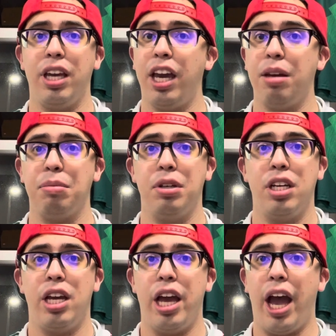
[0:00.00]
game.
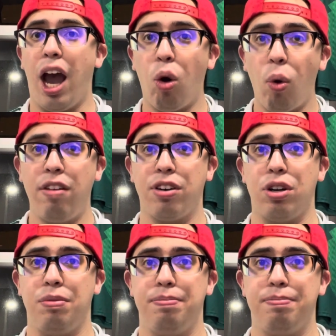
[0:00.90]
However,